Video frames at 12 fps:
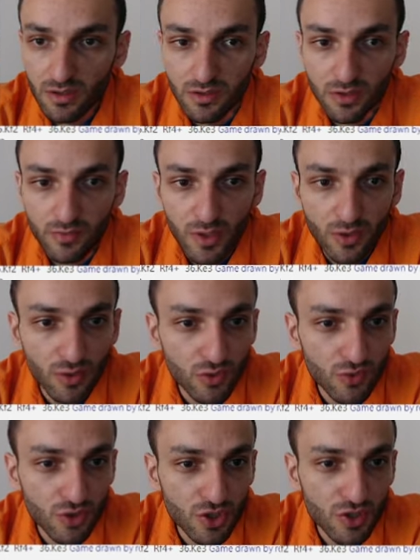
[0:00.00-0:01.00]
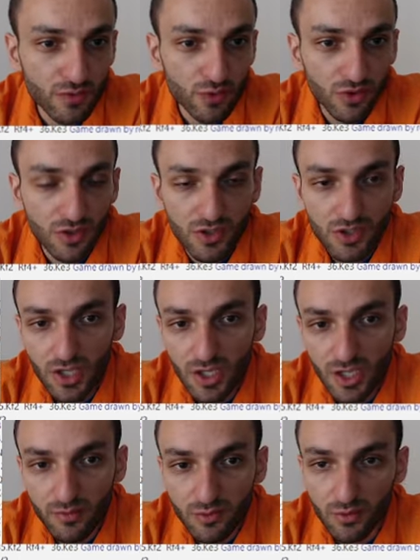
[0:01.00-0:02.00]
if I go rook g4 there is king
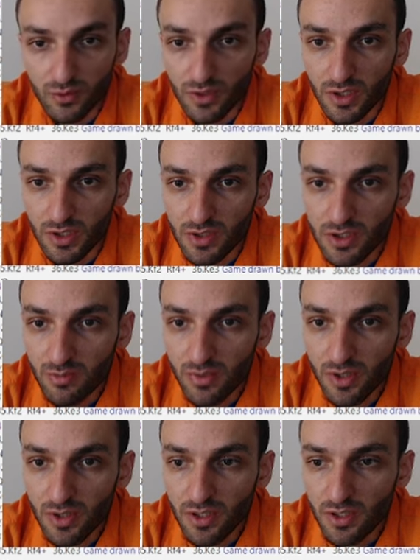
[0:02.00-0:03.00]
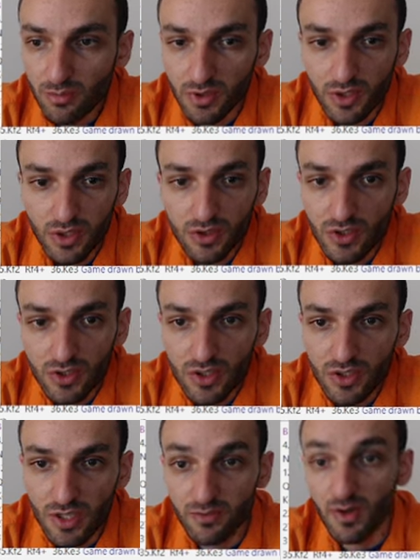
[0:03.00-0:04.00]
f2 and simply but engine
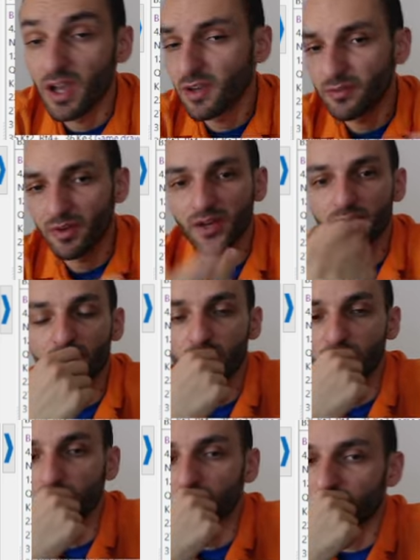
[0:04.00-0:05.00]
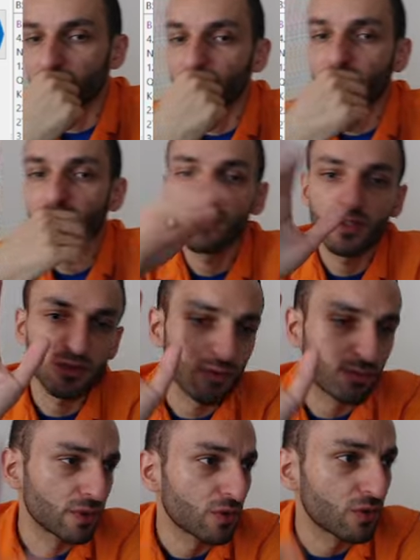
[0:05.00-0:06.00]
says a5 a5 of course a5 just
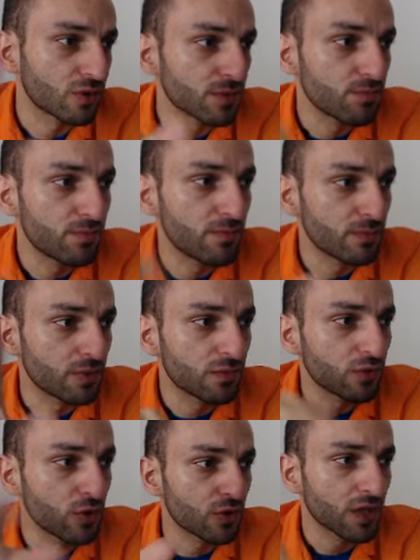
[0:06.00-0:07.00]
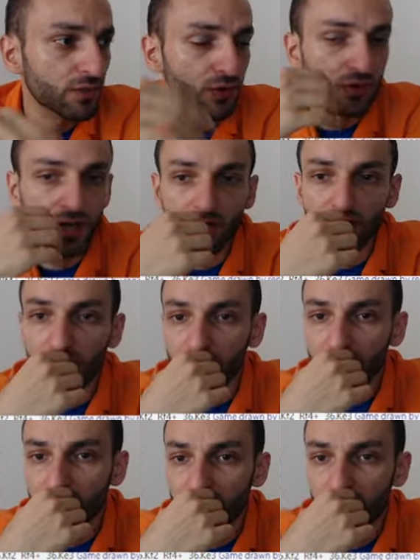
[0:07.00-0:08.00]
stopping all this b4 a4
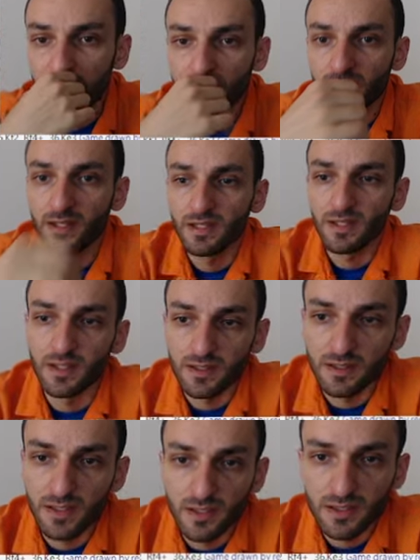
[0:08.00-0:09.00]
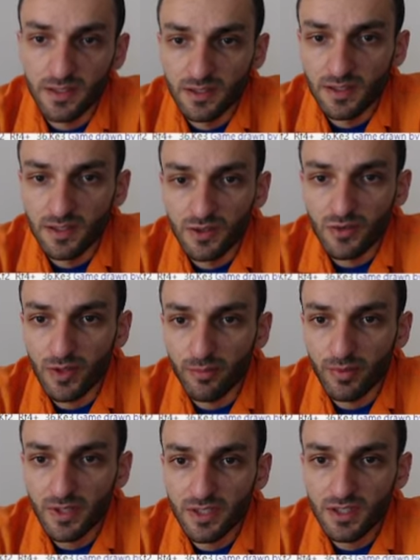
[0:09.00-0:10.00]
a5 and then so I
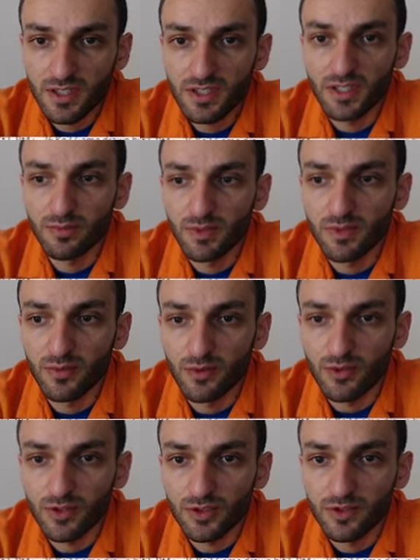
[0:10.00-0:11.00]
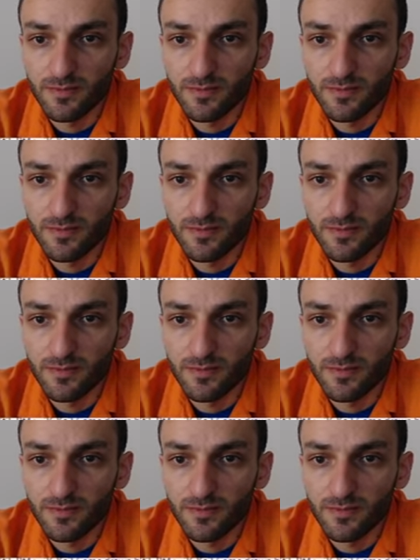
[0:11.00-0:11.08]
play this and b4